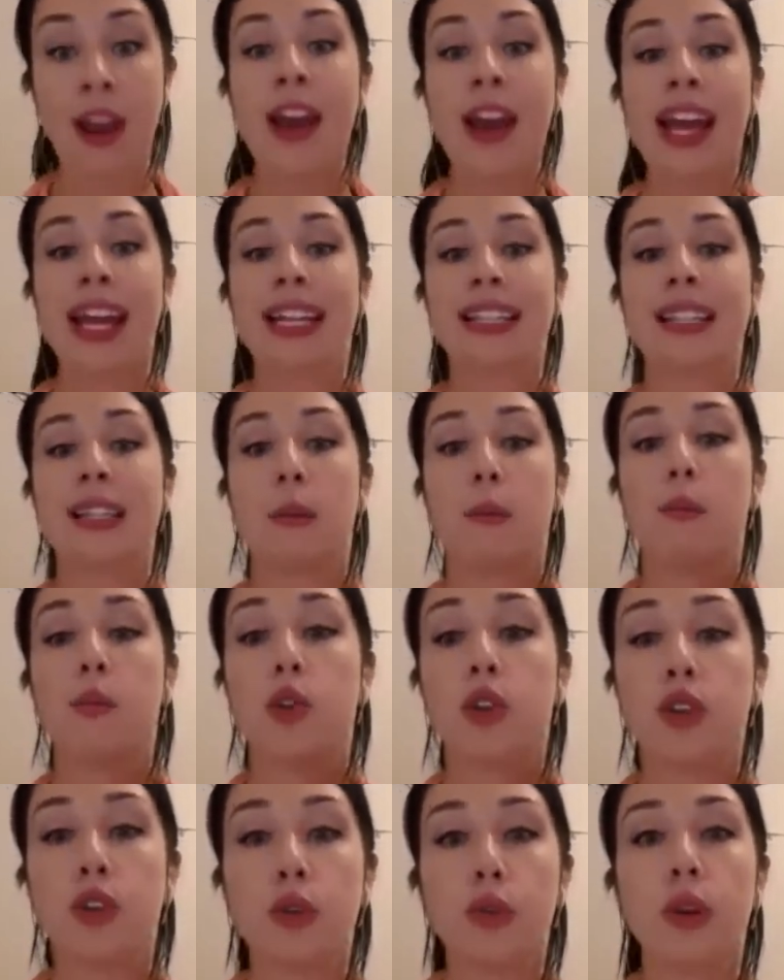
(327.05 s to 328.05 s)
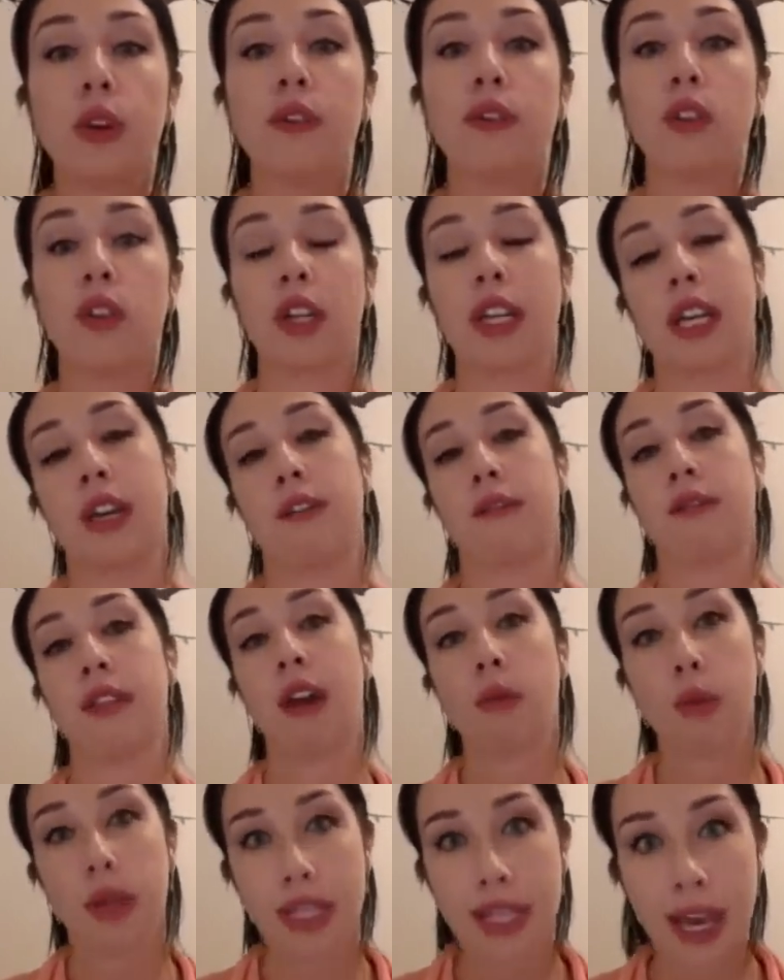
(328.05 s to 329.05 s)
It's a beautiful gift that
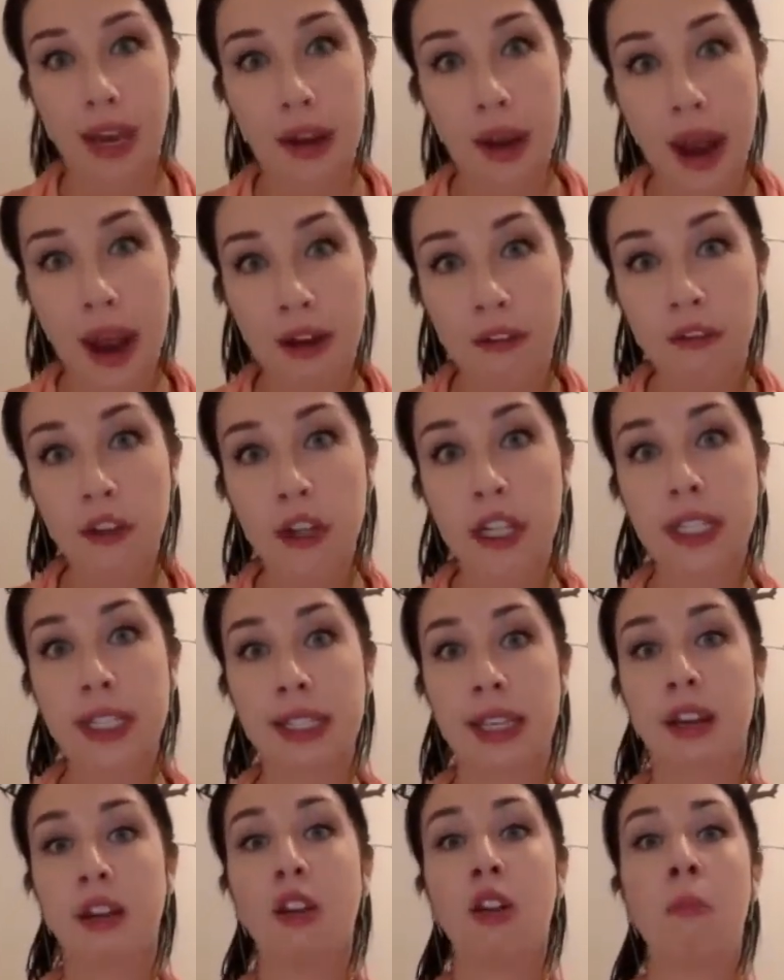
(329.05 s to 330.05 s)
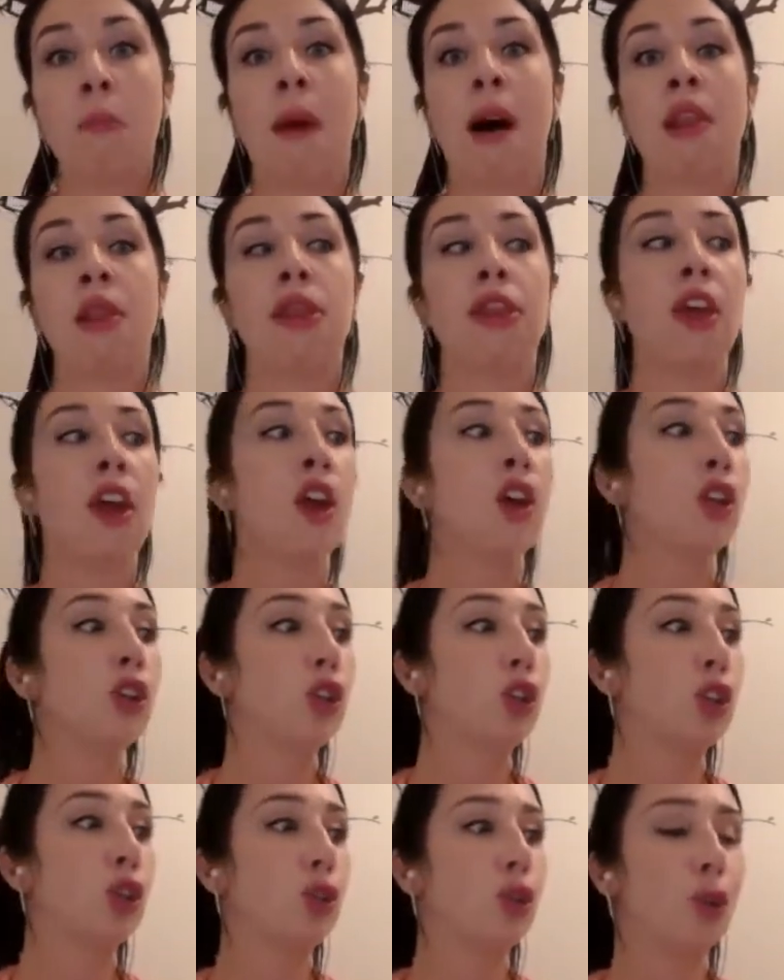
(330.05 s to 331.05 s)
we get every single month
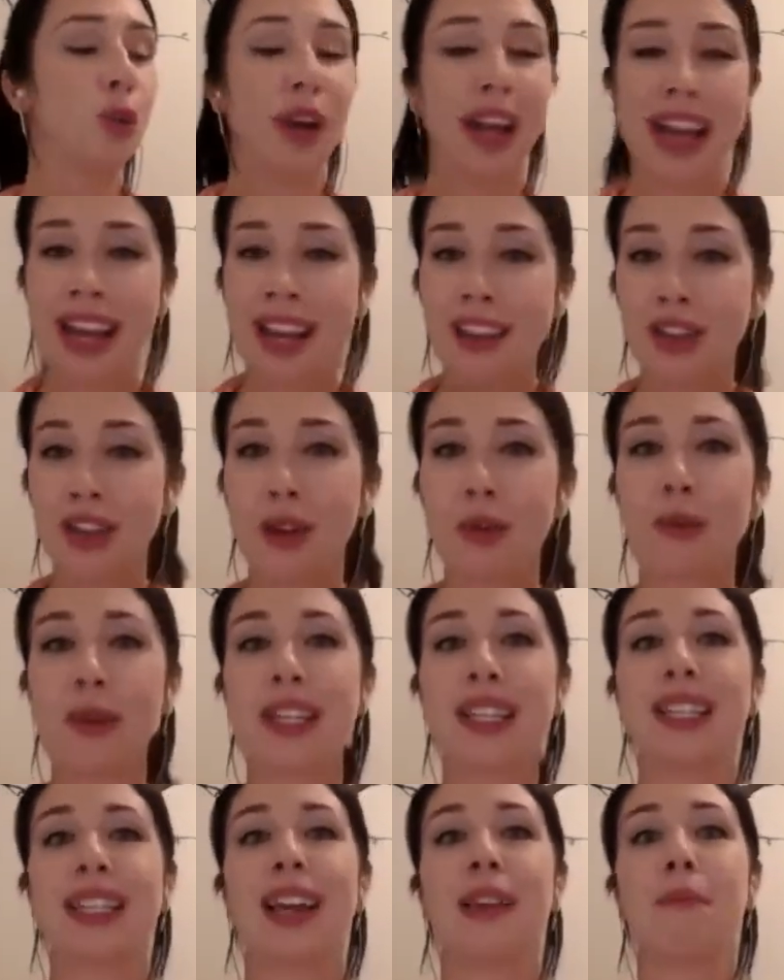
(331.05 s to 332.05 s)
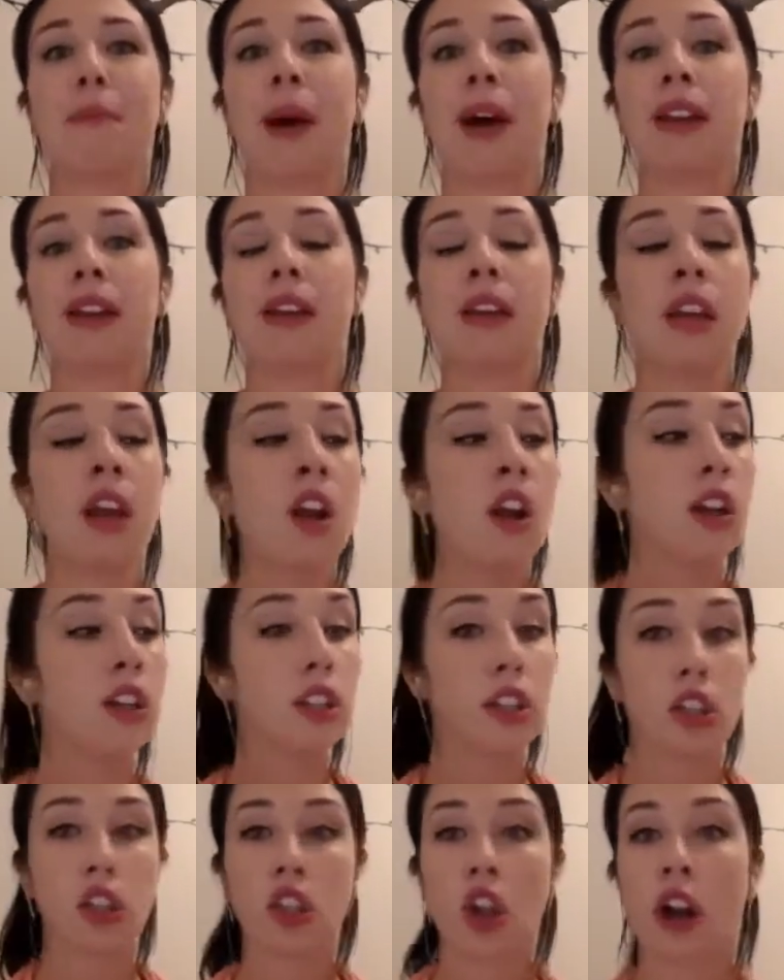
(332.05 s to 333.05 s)
to hit the reset button,
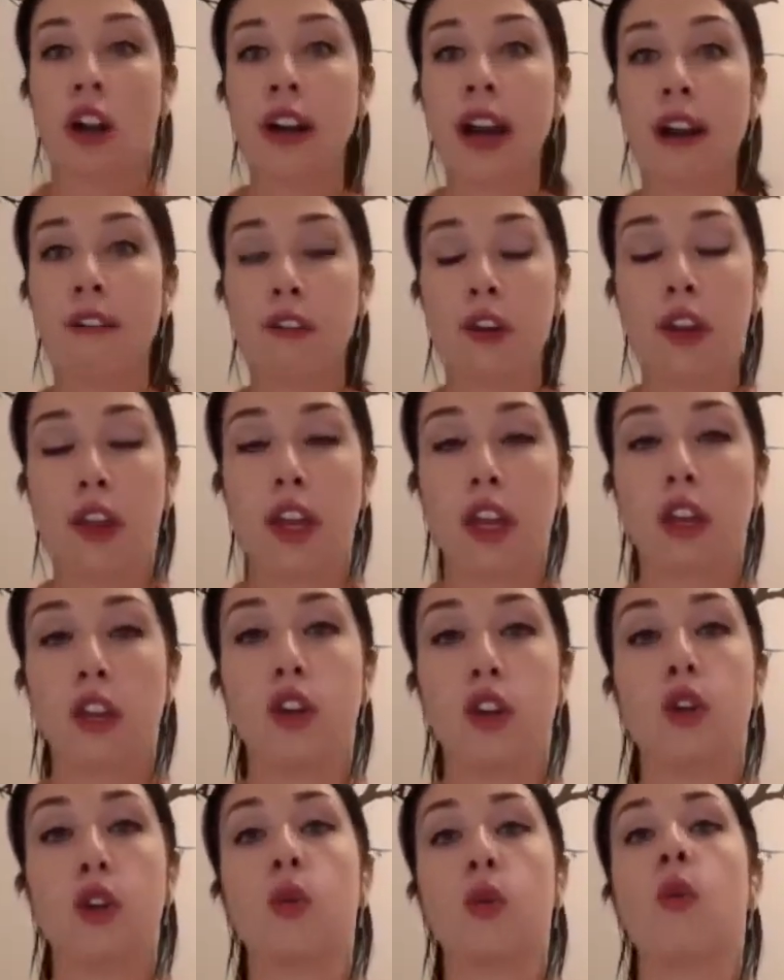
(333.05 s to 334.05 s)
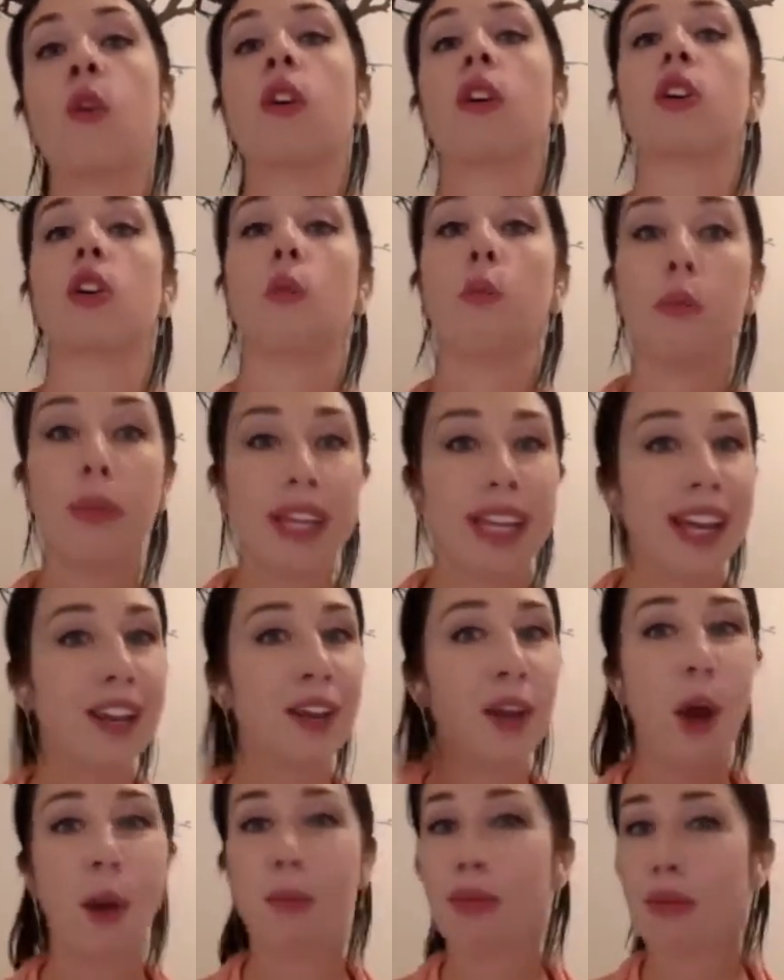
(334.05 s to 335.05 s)
start everything anew, begin
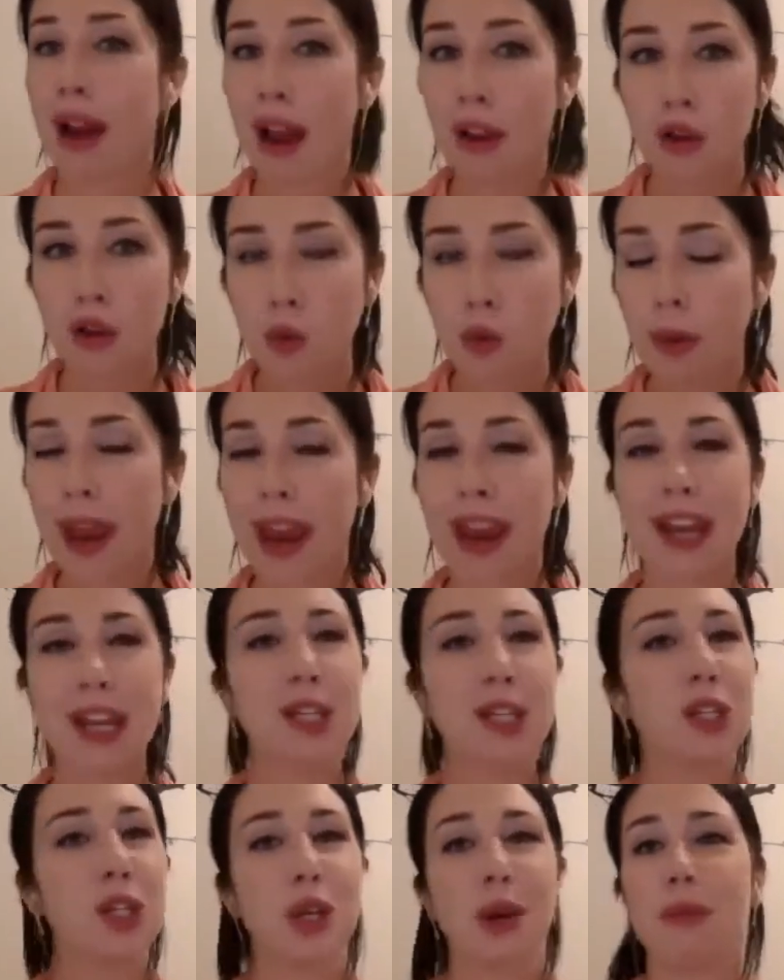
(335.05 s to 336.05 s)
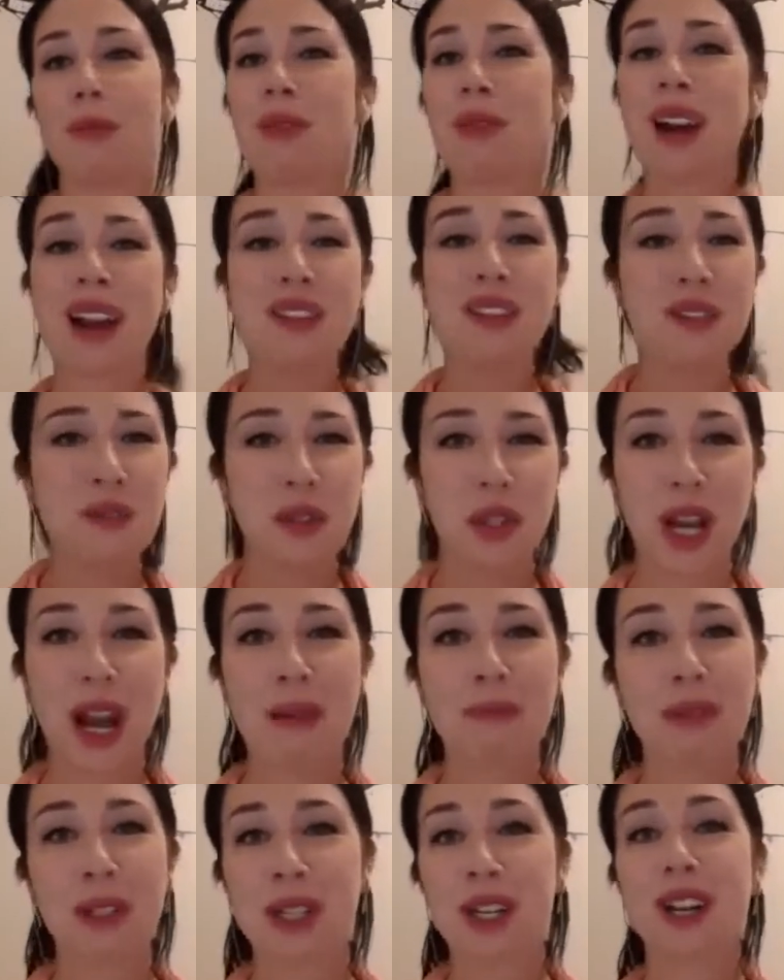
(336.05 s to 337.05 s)
a brand new page and a brand new
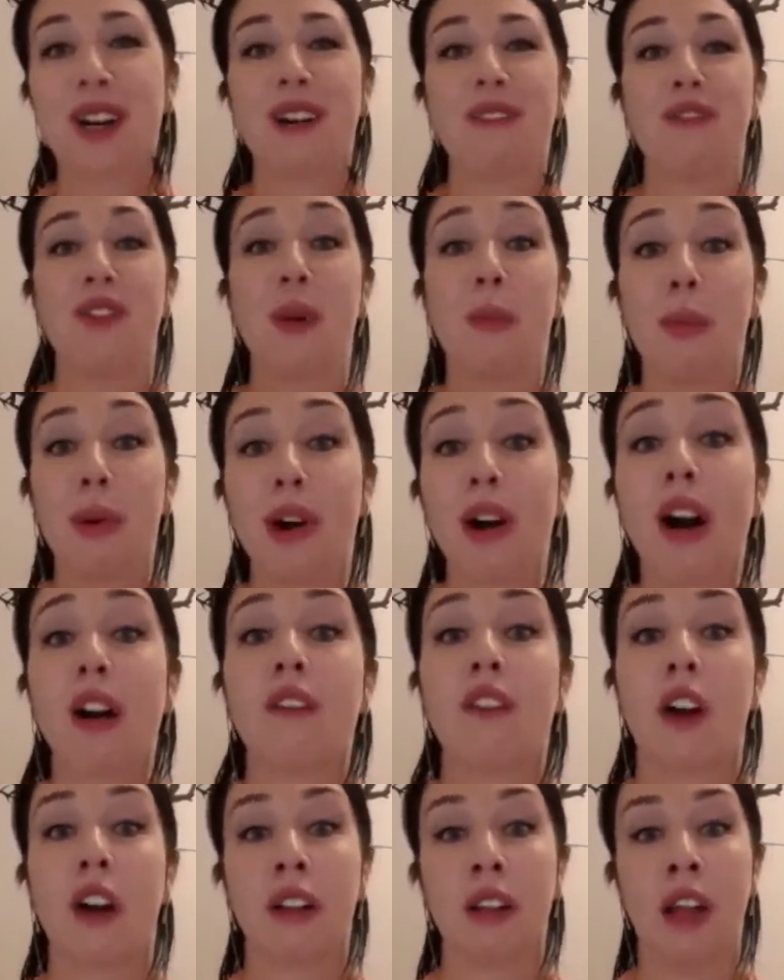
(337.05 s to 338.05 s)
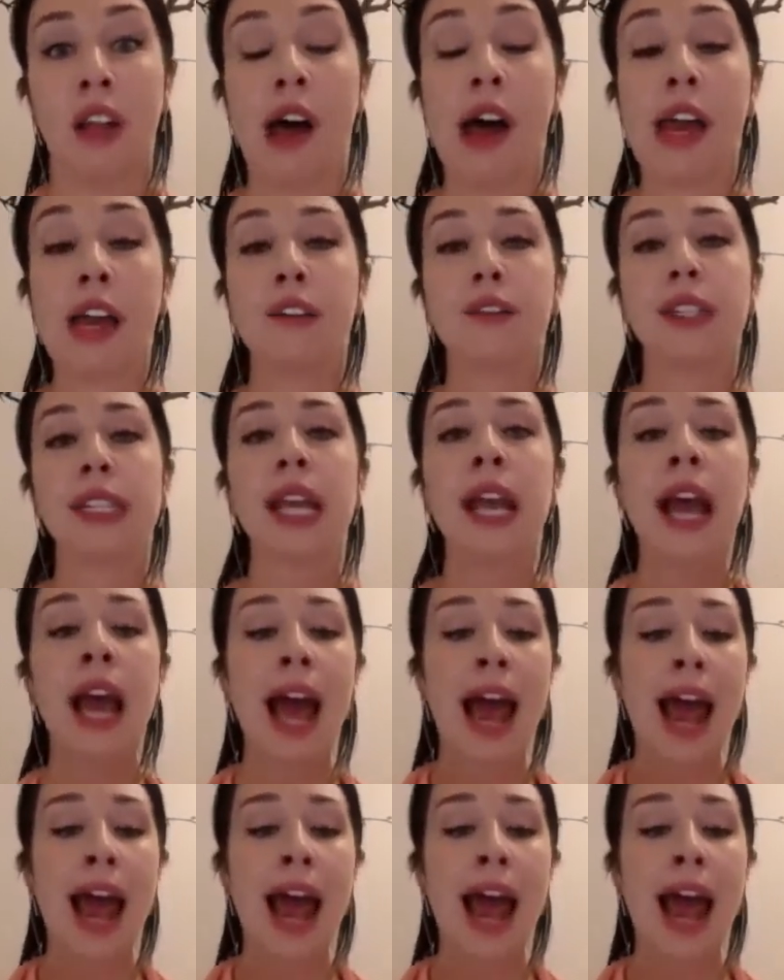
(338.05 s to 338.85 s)
chapter of the book of our lives.